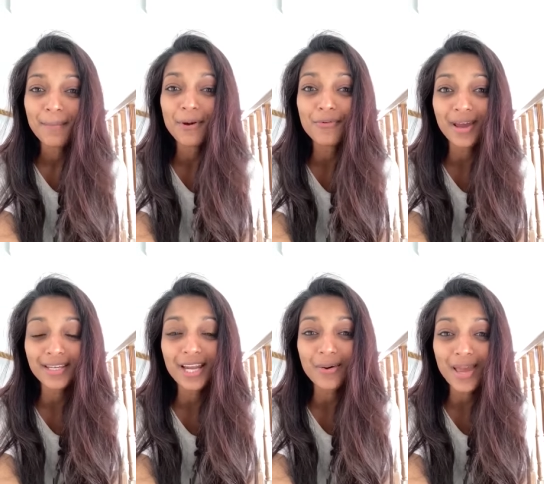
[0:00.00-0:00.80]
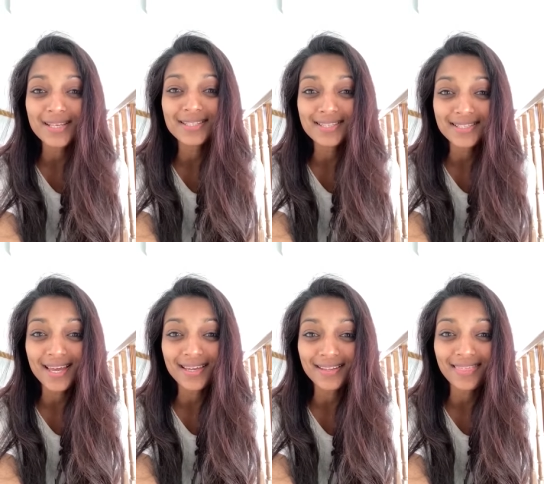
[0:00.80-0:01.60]
But right now, as they
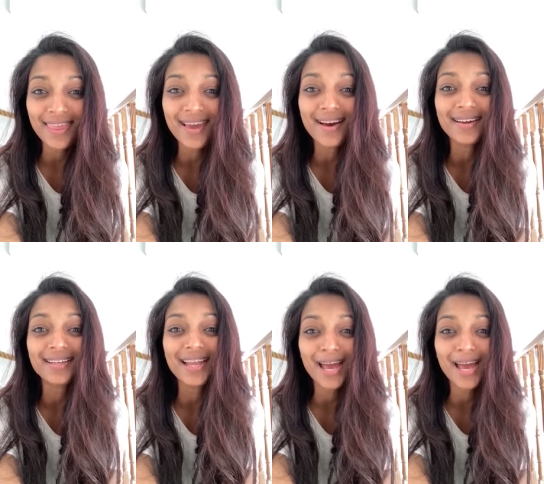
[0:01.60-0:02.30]
stand, they are in